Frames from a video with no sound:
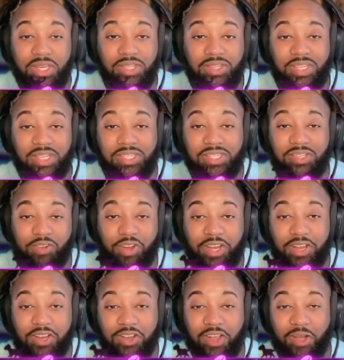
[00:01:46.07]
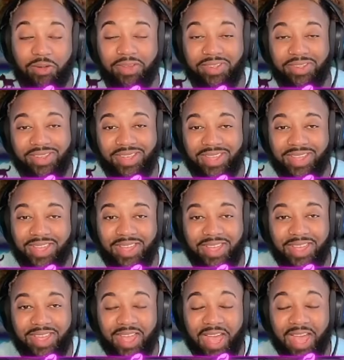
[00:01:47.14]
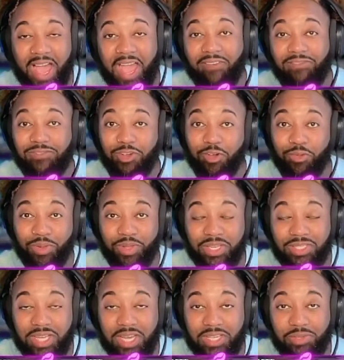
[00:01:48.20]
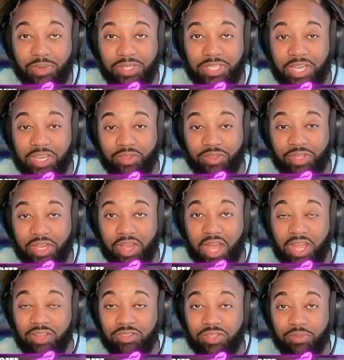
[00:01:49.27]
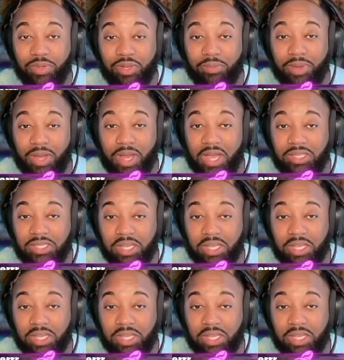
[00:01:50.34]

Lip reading: This right here, I have joked plenty of times on my channel that I used to build a box.